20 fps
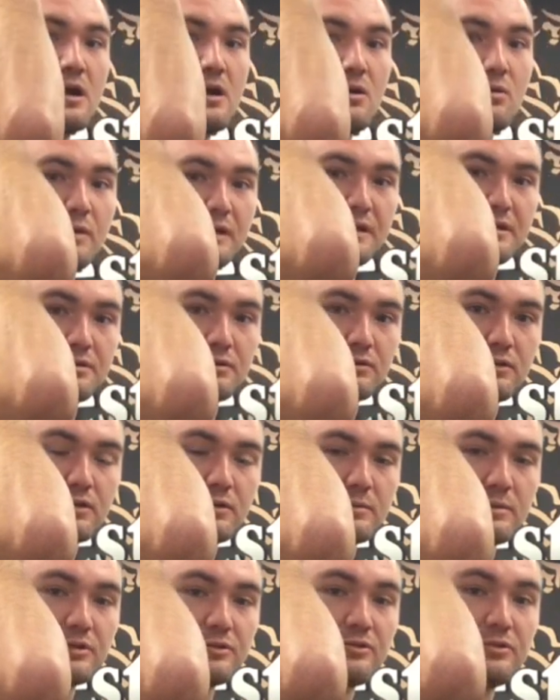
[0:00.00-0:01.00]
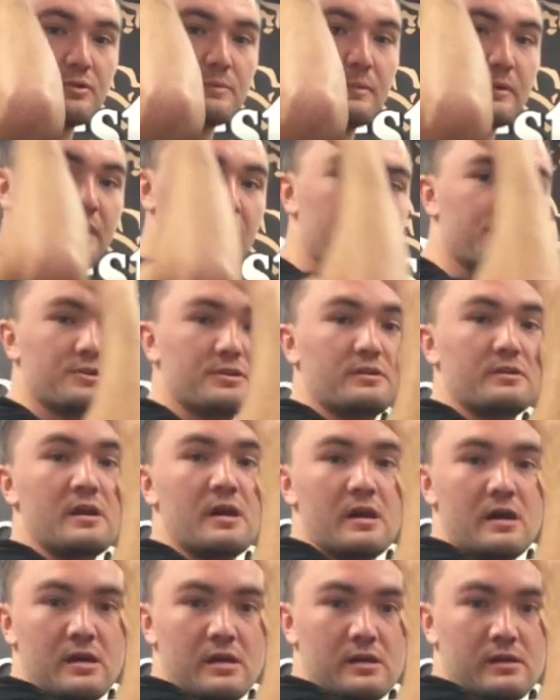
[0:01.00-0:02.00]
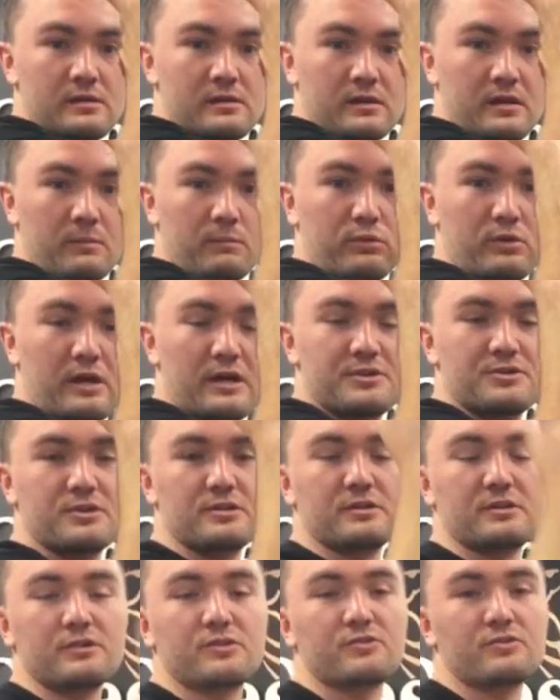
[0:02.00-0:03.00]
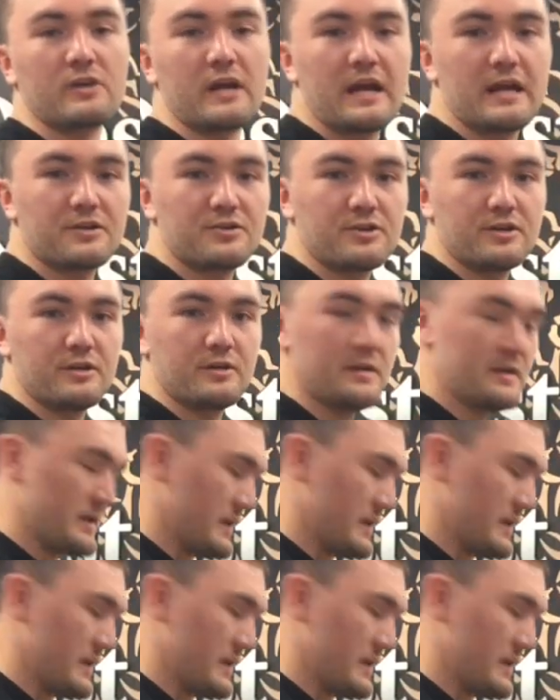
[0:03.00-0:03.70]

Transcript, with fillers: We do a little bit of supination, compression, distraction,